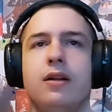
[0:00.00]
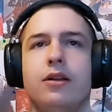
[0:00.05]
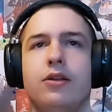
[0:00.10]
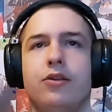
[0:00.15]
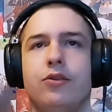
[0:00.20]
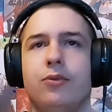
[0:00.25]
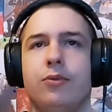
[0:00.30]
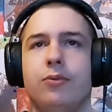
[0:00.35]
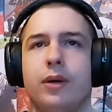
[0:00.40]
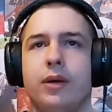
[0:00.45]

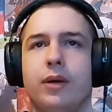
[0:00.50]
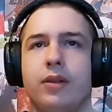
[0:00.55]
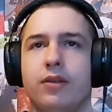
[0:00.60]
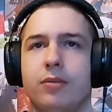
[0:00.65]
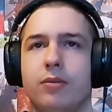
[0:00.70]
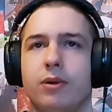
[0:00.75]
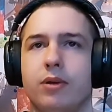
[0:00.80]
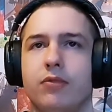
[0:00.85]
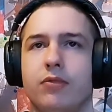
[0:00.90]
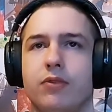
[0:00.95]
New roommates,
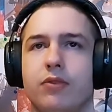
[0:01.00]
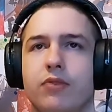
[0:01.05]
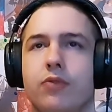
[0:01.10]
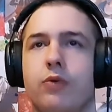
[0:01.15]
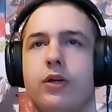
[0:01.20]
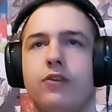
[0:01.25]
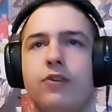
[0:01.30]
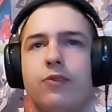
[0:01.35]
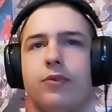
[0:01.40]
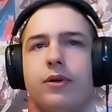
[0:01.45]
but after a few
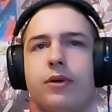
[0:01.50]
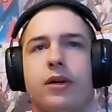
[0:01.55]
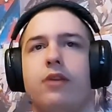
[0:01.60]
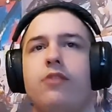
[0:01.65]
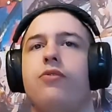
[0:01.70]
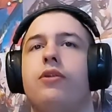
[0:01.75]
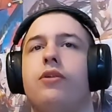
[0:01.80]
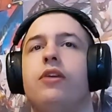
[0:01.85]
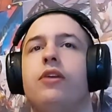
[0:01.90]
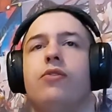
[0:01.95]
weeks, you
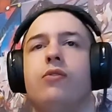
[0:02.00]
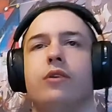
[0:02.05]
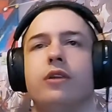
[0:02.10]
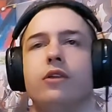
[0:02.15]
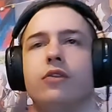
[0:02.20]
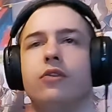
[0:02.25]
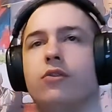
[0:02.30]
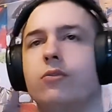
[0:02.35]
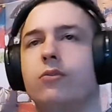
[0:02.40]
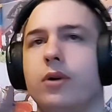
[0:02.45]
realize you guys don't
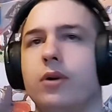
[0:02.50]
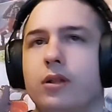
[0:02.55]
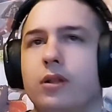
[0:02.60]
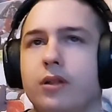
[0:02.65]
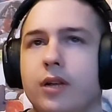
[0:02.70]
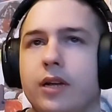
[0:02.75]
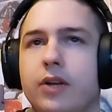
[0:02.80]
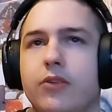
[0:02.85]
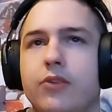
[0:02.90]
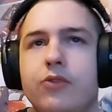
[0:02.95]
get along
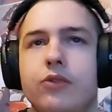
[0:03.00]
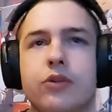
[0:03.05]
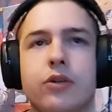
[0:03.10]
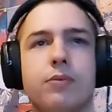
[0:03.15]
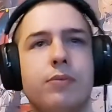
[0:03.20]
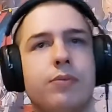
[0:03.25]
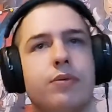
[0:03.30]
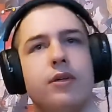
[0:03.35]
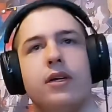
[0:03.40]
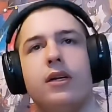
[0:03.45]
well. How do you
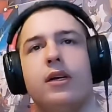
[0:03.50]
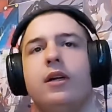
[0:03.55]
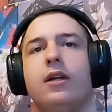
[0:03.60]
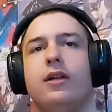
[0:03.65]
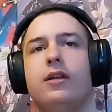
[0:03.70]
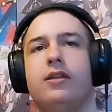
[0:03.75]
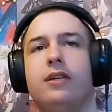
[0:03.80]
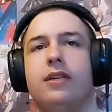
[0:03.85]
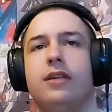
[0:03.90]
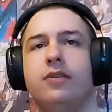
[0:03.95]
cope?
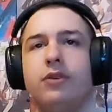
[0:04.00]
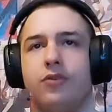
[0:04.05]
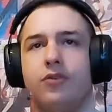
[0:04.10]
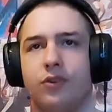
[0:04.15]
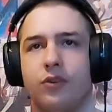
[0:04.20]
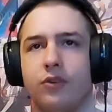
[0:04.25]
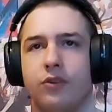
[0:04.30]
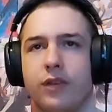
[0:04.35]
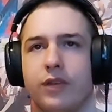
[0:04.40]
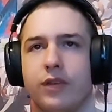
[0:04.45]
Take every
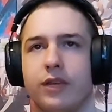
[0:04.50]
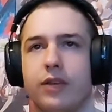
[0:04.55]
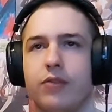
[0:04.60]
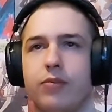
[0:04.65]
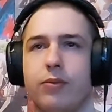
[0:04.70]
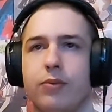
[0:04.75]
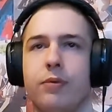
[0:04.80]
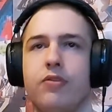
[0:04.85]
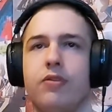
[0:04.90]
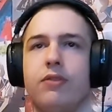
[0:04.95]
chance I get to
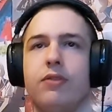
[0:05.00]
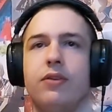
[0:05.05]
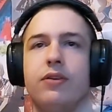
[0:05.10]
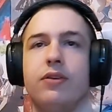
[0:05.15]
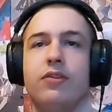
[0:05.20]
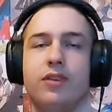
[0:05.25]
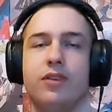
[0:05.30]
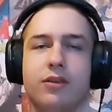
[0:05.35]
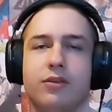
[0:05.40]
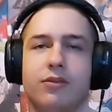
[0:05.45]
be
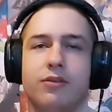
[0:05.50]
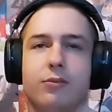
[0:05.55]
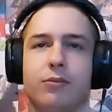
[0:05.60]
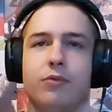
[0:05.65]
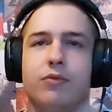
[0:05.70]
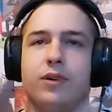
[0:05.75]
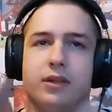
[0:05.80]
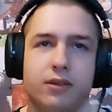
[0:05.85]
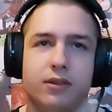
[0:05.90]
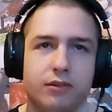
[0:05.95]
passive-aggressive,
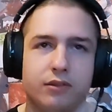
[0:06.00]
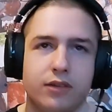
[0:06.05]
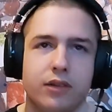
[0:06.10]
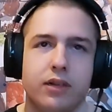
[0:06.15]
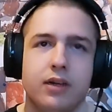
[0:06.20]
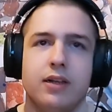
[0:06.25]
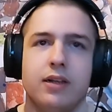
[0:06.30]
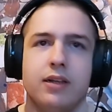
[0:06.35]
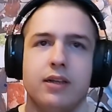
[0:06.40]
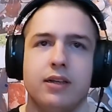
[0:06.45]
move out,
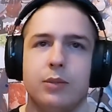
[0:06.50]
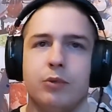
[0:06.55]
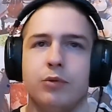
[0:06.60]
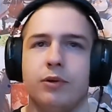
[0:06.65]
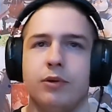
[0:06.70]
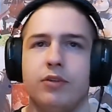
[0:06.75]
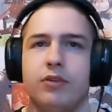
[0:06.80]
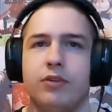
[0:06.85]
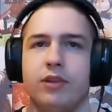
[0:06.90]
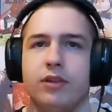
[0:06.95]
keep to
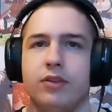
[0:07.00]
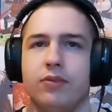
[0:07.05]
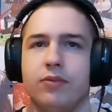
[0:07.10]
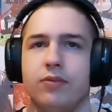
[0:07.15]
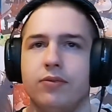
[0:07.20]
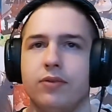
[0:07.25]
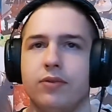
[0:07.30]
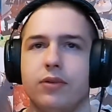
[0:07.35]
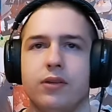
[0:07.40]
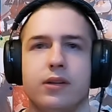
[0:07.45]

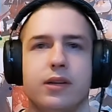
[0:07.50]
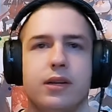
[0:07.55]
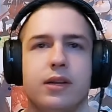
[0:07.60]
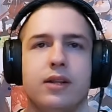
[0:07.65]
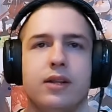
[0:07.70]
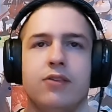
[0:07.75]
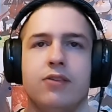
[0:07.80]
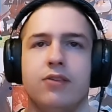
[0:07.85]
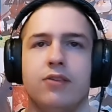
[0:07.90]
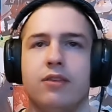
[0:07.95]
myself,
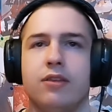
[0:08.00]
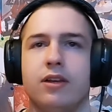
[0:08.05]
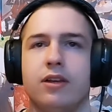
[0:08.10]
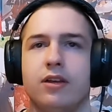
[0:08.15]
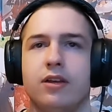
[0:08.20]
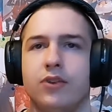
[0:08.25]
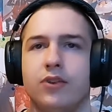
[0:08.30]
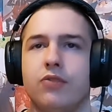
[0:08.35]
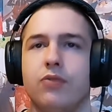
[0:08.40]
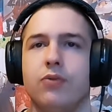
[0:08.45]
sit down
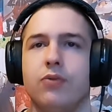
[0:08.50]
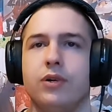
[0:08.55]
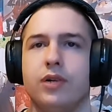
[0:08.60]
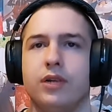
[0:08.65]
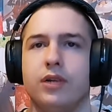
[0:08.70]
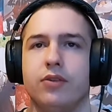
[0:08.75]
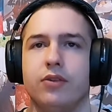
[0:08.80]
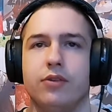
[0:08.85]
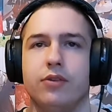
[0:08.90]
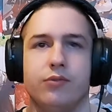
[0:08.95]
and try to work
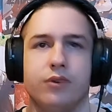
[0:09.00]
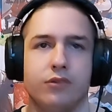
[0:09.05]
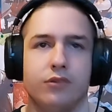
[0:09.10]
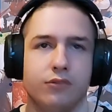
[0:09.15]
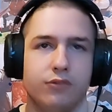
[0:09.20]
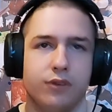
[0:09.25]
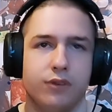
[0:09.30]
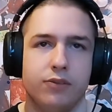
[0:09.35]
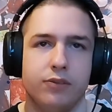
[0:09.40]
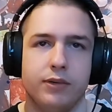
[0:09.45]
out your
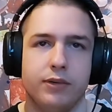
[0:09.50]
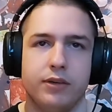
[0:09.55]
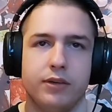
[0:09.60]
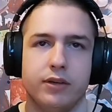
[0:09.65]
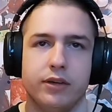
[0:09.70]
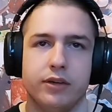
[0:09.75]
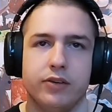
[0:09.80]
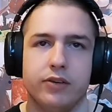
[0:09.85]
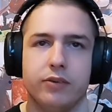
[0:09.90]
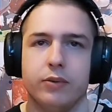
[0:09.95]
differences, be
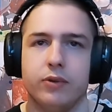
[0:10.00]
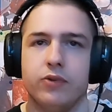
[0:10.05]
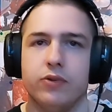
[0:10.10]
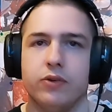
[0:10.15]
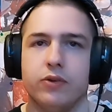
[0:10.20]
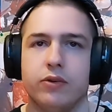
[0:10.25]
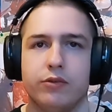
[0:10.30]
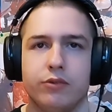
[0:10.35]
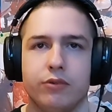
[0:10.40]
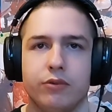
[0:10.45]
direct about
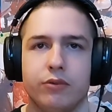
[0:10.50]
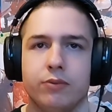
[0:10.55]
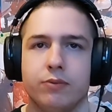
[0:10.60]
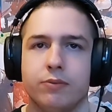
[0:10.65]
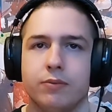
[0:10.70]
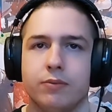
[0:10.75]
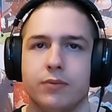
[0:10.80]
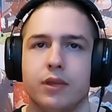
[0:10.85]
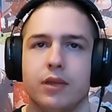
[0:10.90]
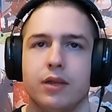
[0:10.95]
your issue,
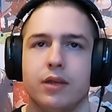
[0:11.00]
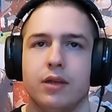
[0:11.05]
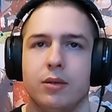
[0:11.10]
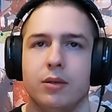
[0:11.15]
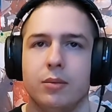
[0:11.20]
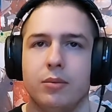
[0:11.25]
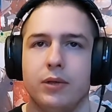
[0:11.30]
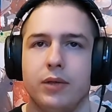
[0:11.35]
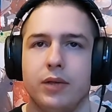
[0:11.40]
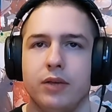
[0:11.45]

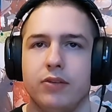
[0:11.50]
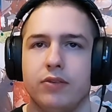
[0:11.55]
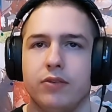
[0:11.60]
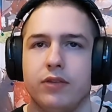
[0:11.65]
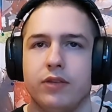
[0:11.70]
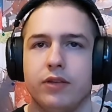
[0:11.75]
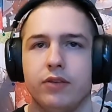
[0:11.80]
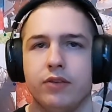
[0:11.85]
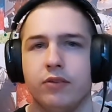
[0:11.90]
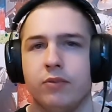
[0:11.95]
be out of
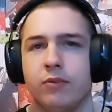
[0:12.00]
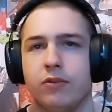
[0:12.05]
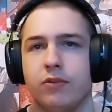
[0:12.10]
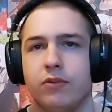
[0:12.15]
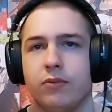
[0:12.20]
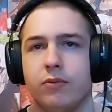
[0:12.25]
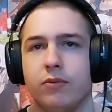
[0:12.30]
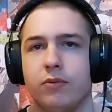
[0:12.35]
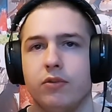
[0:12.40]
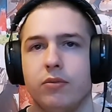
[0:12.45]
the ass as much
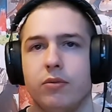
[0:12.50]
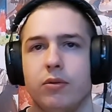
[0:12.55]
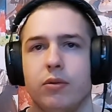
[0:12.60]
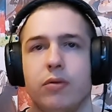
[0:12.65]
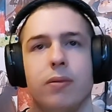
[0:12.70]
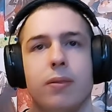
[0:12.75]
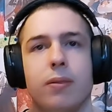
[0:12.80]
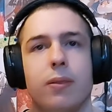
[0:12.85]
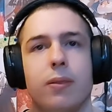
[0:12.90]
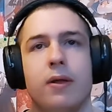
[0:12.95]
as
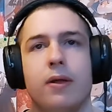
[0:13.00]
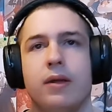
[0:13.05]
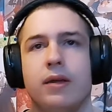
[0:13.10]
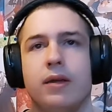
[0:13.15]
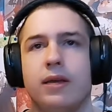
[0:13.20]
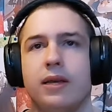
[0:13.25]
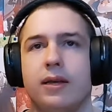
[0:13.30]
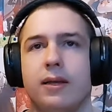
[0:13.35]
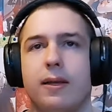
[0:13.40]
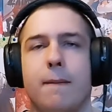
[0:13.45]
possible.
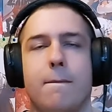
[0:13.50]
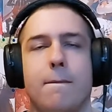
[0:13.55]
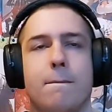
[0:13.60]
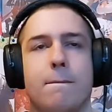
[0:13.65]
Yeah.